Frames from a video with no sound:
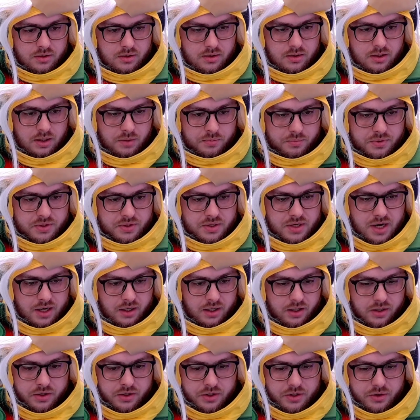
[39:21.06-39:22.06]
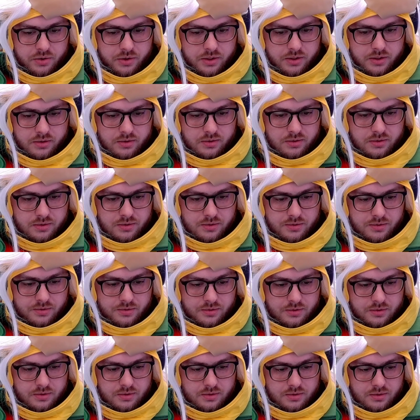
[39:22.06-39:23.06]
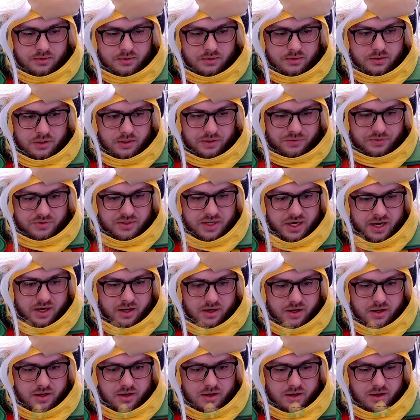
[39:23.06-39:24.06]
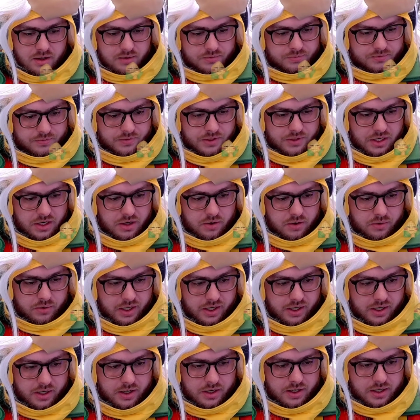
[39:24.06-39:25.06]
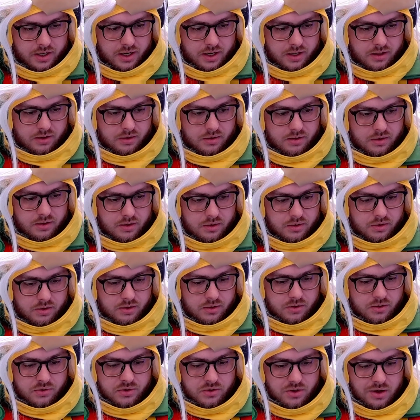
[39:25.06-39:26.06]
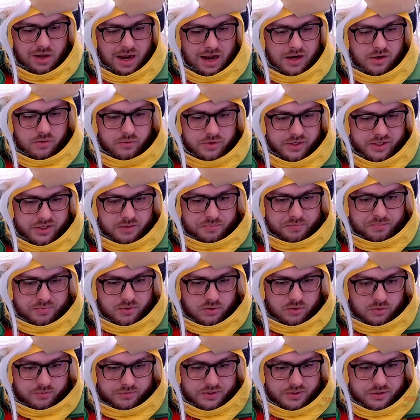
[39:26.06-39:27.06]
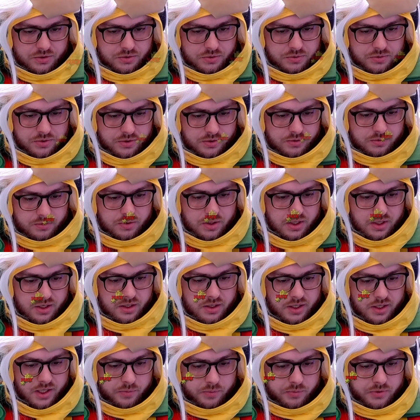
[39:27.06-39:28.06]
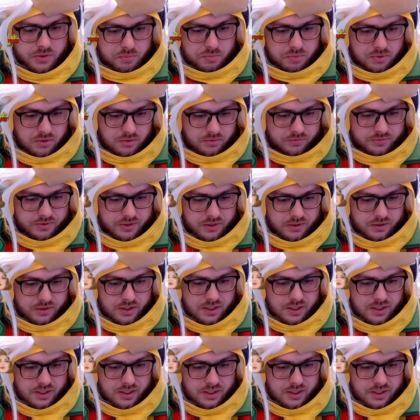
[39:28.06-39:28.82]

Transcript: I'm just not going to do it. You've seen it enough. You don't need it again. There's no. I don't need to prove it to you. It was proven.